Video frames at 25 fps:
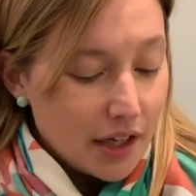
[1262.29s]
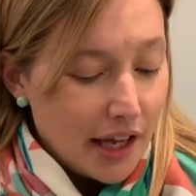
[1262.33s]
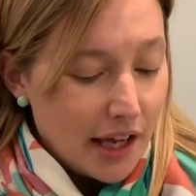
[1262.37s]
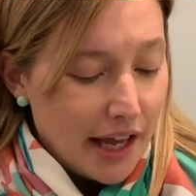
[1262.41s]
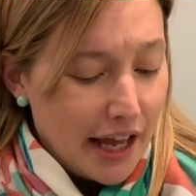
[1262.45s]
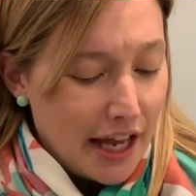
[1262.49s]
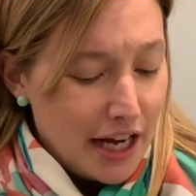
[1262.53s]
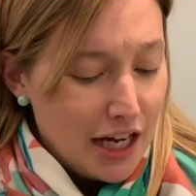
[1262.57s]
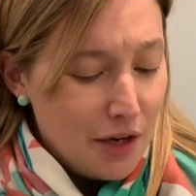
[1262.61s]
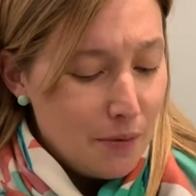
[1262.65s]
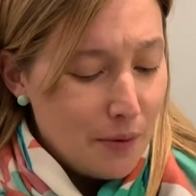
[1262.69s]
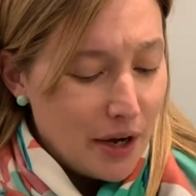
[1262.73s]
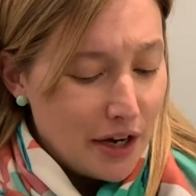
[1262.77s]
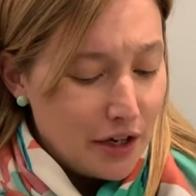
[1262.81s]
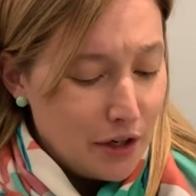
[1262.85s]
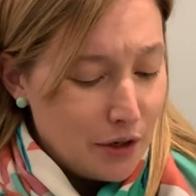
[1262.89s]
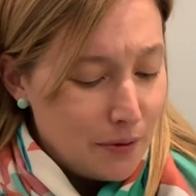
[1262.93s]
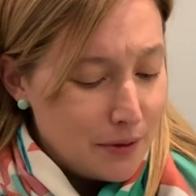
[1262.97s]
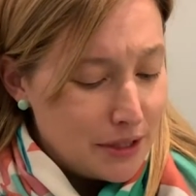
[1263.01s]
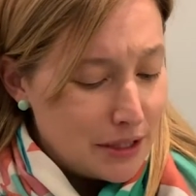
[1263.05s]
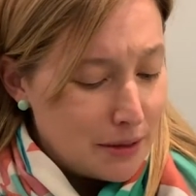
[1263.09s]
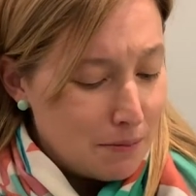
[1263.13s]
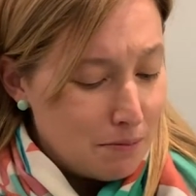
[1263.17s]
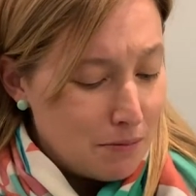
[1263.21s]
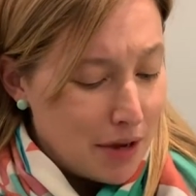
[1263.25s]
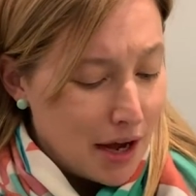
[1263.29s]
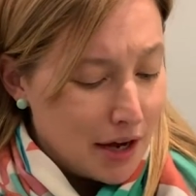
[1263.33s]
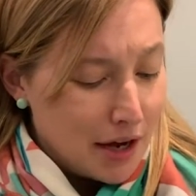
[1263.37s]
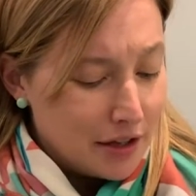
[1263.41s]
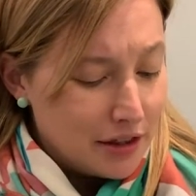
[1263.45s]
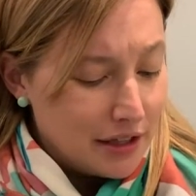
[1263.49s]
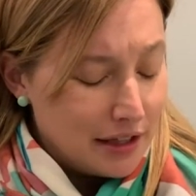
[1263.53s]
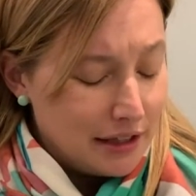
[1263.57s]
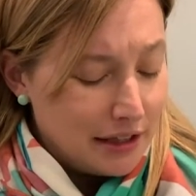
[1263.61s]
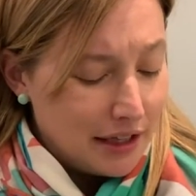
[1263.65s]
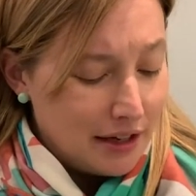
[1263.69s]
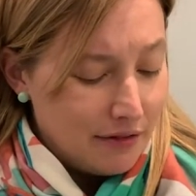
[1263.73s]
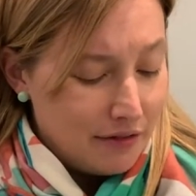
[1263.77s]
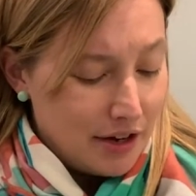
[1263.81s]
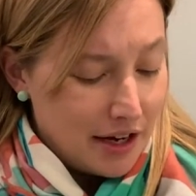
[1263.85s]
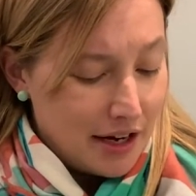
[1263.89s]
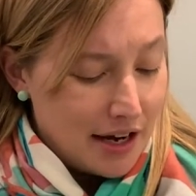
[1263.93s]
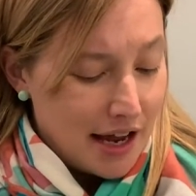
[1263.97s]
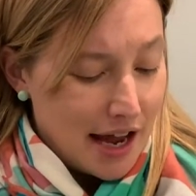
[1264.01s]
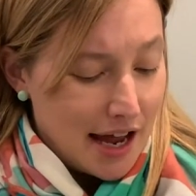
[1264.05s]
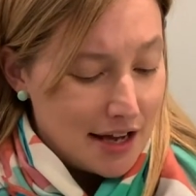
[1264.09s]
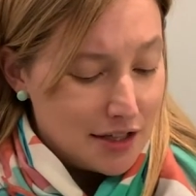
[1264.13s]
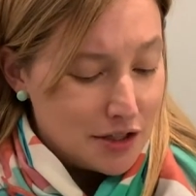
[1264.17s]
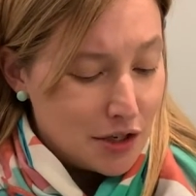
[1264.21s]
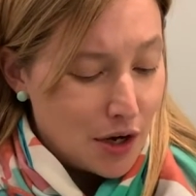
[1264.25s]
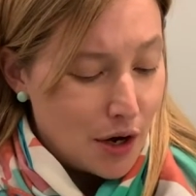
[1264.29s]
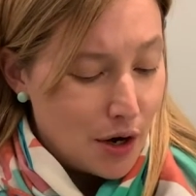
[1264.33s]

Anyone who is among the living has